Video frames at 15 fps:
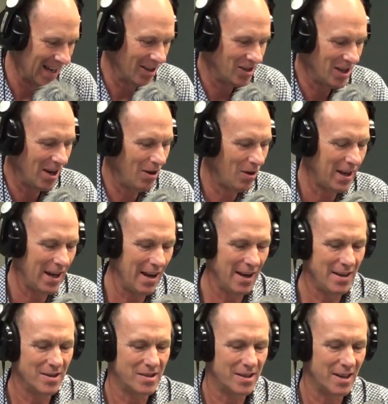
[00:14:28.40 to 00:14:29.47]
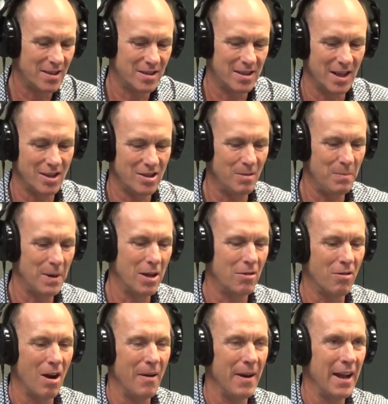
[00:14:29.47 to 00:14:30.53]
So look, and it's such a big
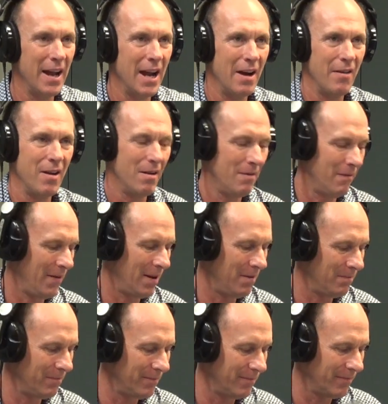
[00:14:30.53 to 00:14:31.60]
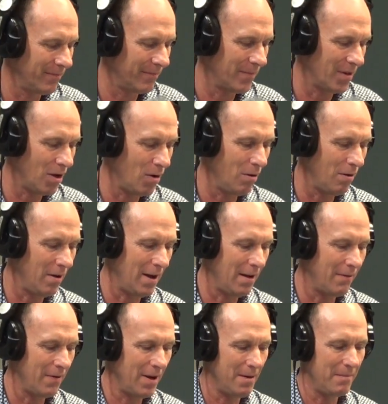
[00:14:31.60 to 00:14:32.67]
growing area
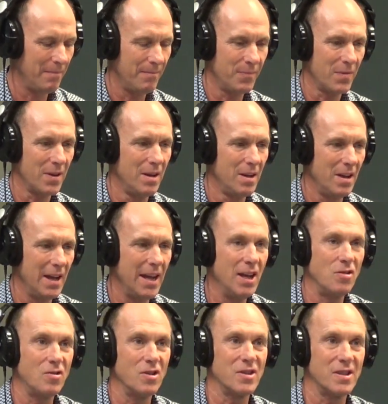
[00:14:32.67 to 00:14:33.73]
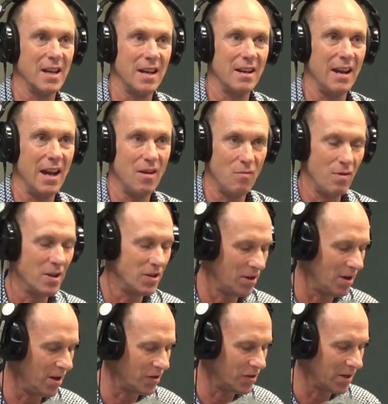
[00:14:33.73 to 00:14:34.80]
of interest and
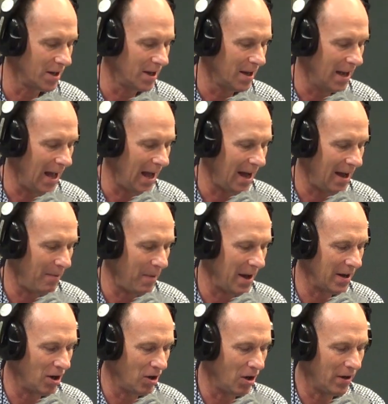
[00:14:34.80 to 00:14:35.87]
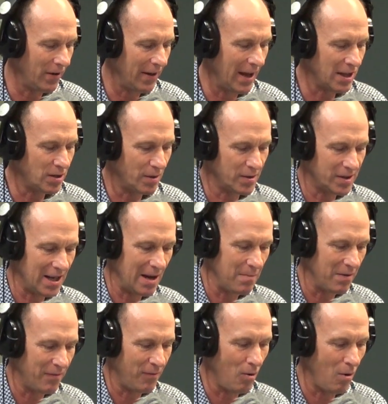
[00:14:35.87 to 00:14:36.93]
research. And a lot of as I was saying
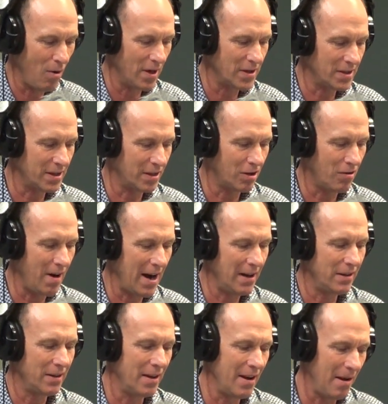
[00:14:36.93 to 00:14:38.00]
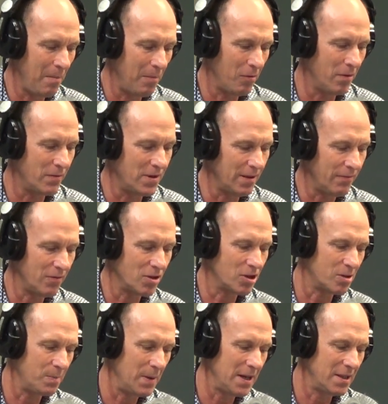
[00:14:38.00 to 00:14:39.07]
before, it's the greater the number of different
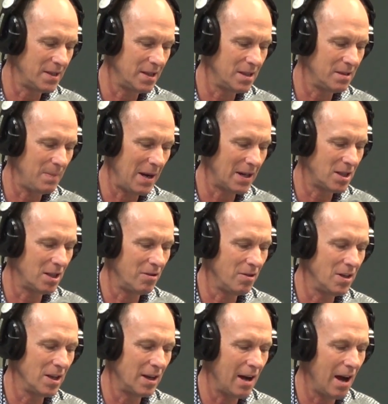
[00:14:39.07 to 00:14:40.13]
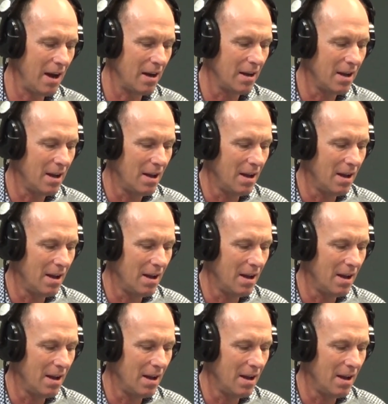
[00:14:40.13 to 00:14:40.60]
species bacteria in your gut,